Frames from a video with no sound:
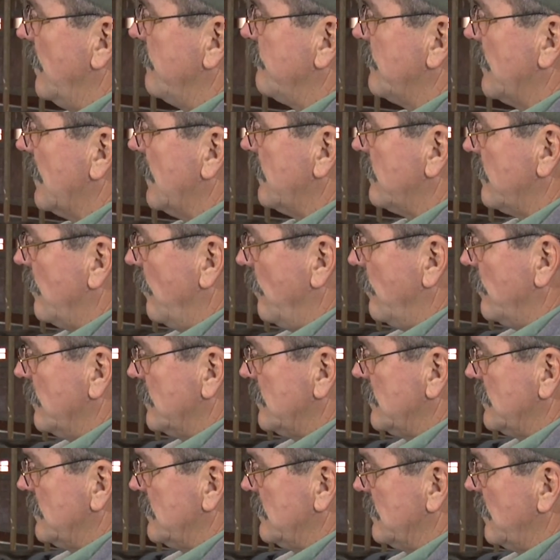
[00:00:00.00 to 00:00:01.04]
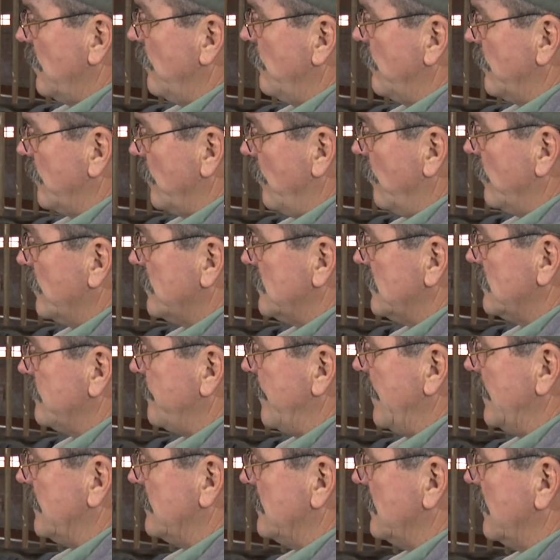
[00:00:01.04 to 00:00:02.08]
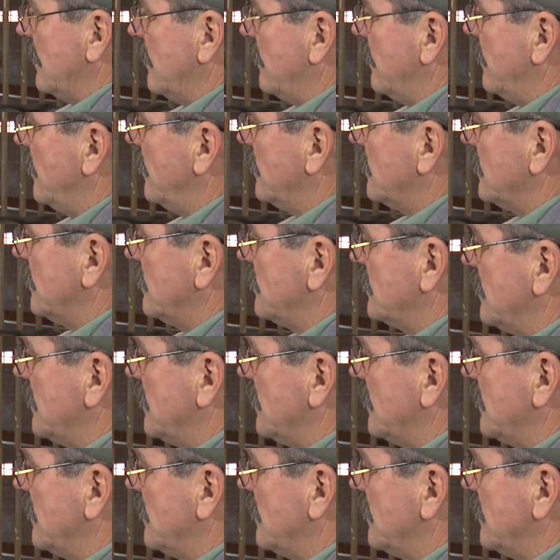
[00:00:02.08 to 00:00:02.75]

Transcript: have to get the horse, go with the horse's pace and get her to